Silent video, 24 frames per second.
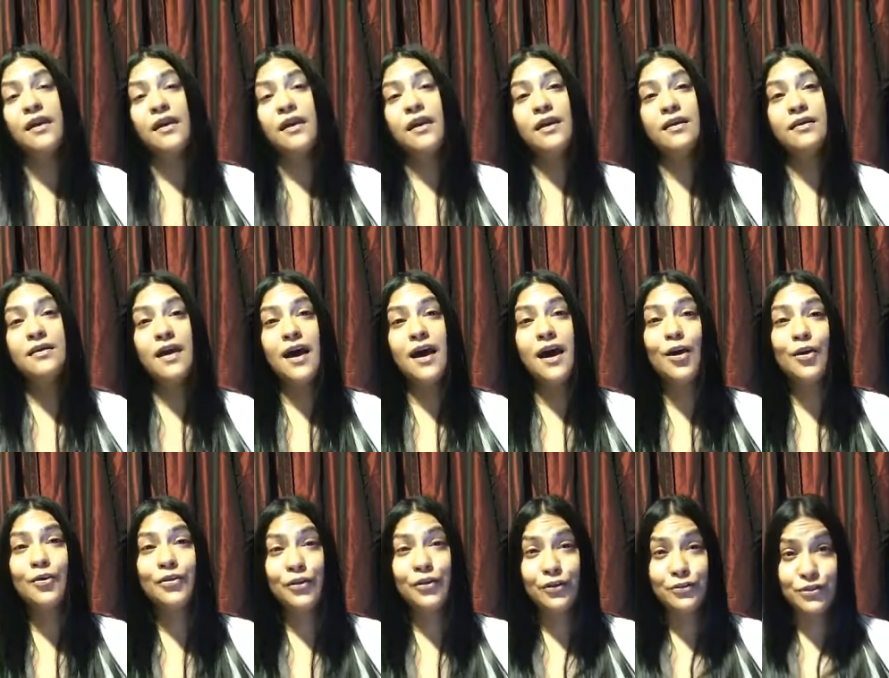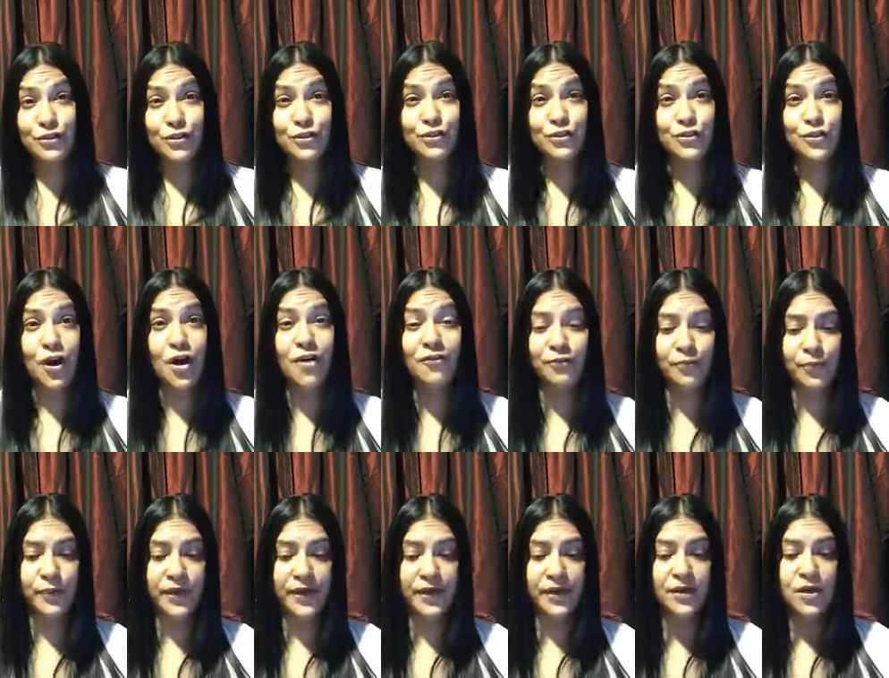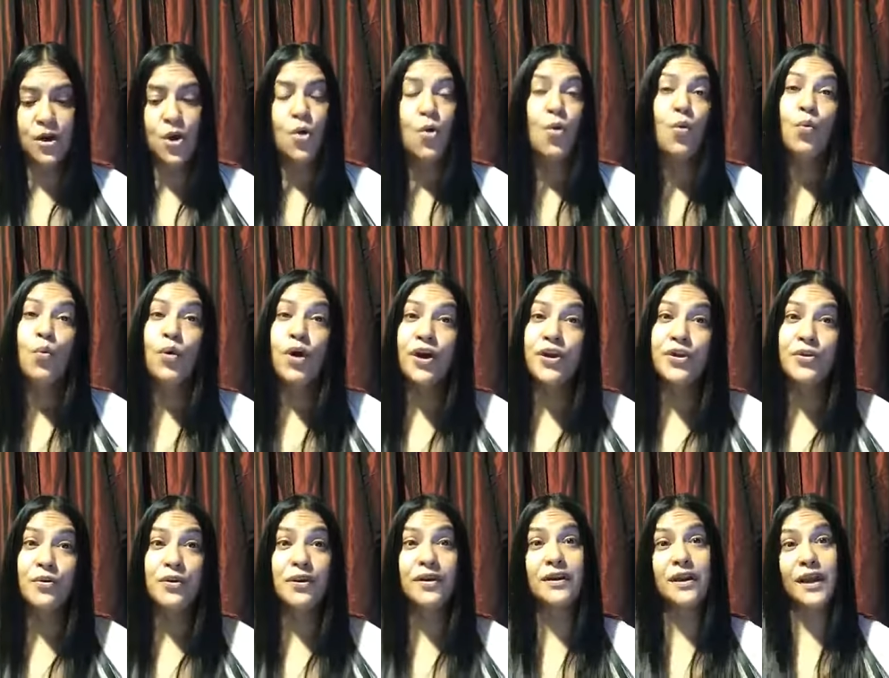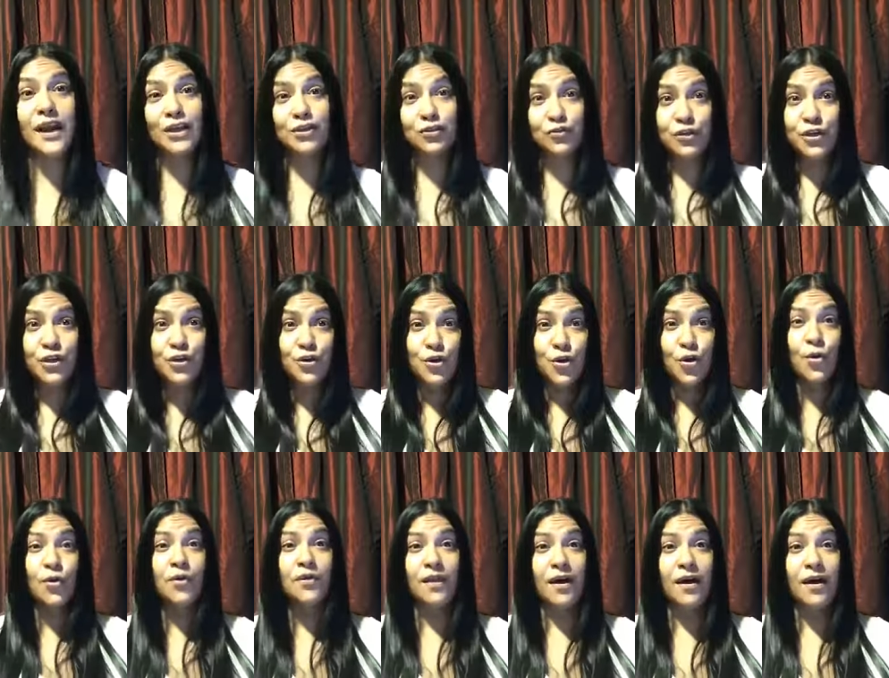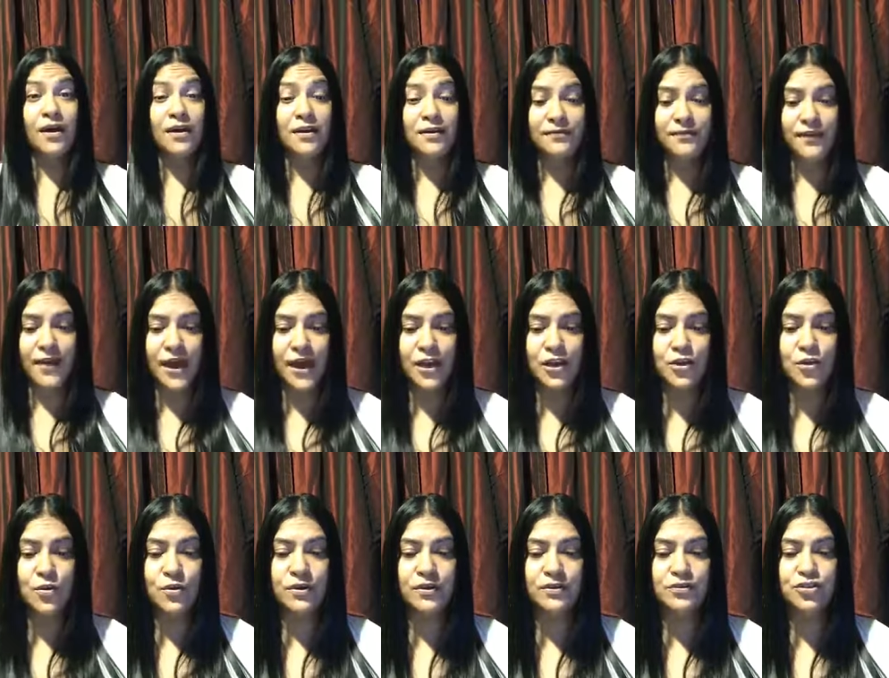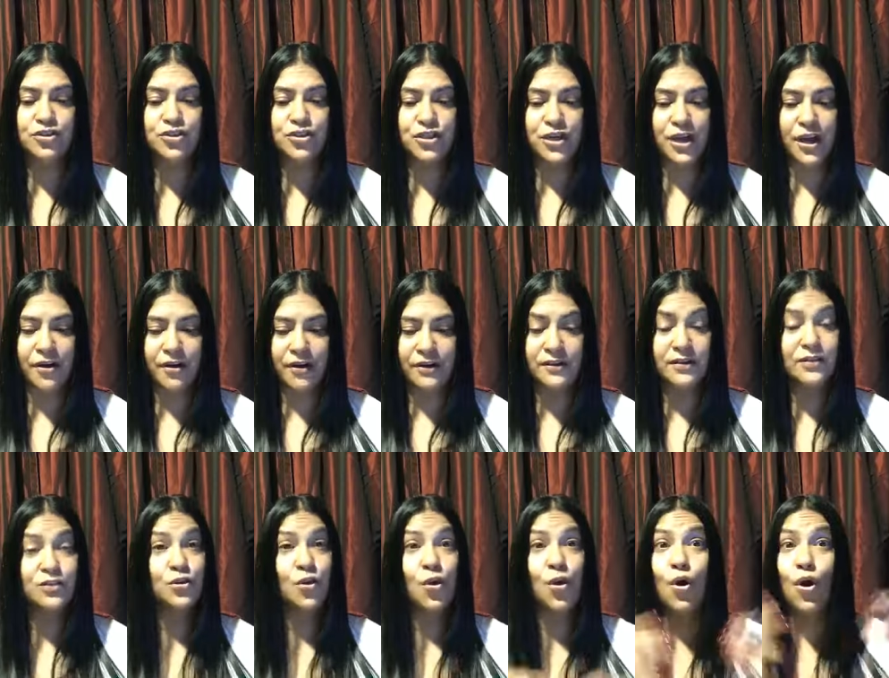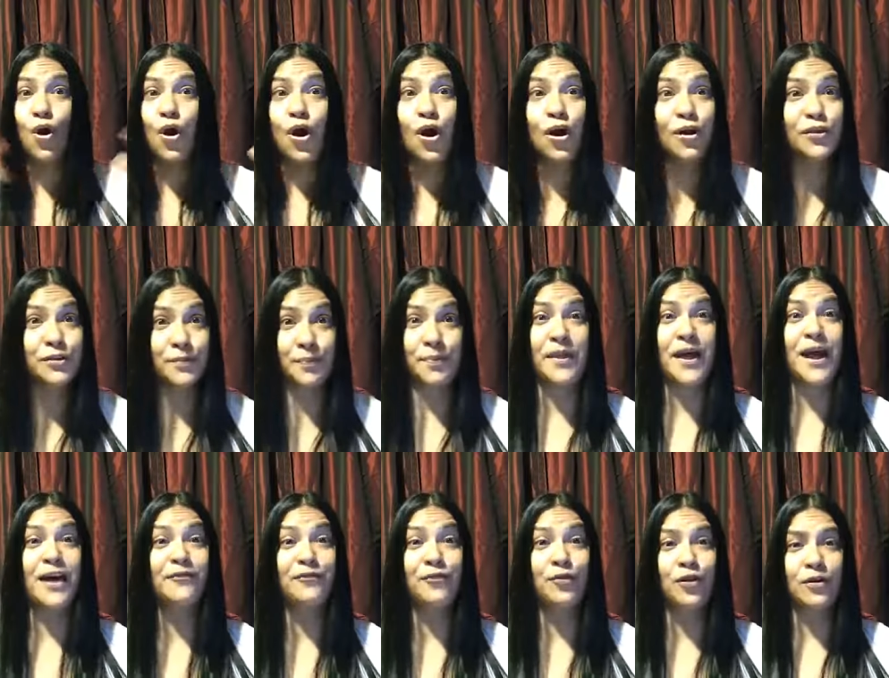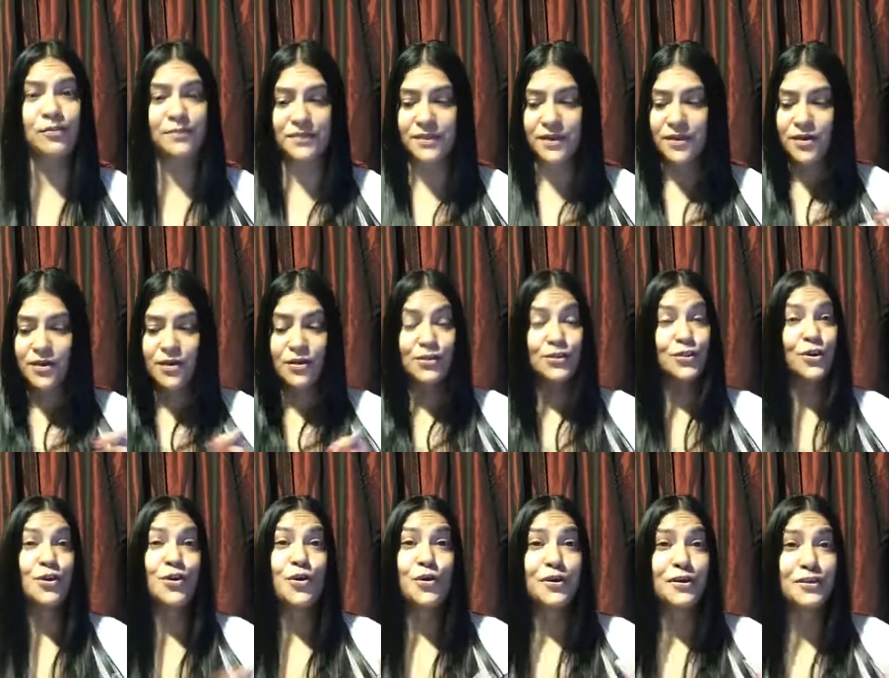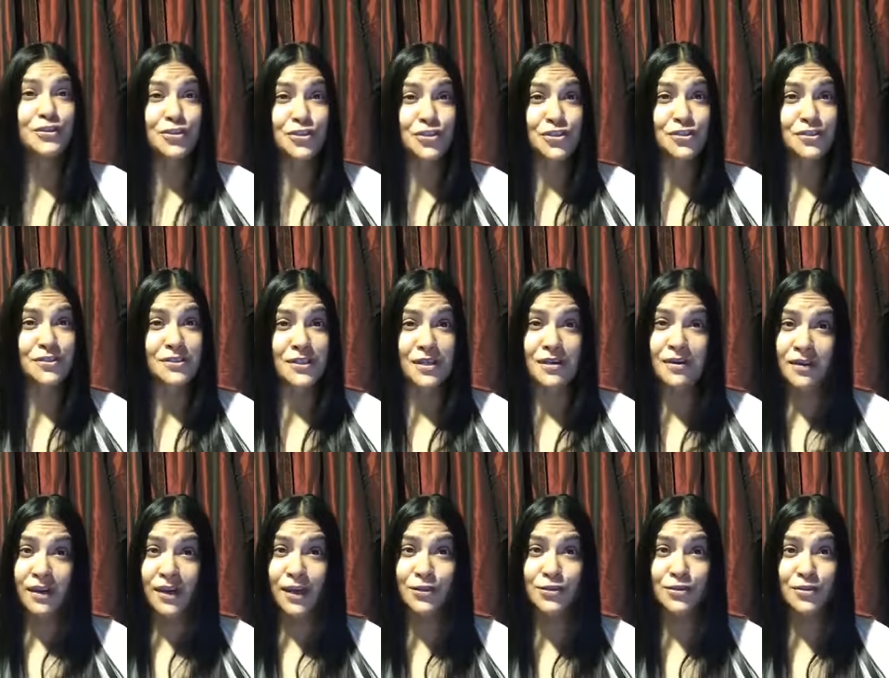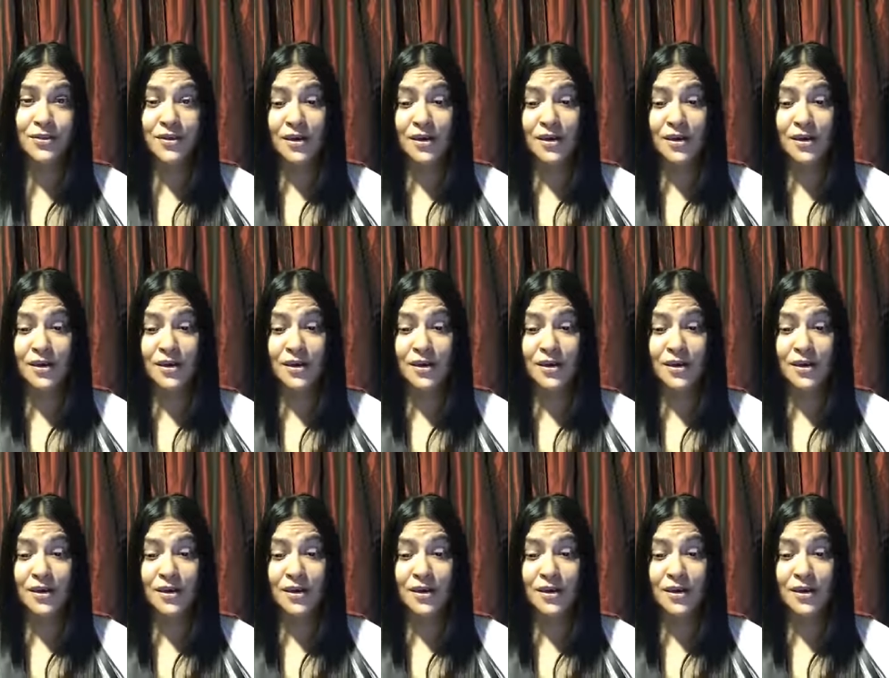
And now there's a software where you can actually go live and you can share it into all the platforms. So you could syndicate your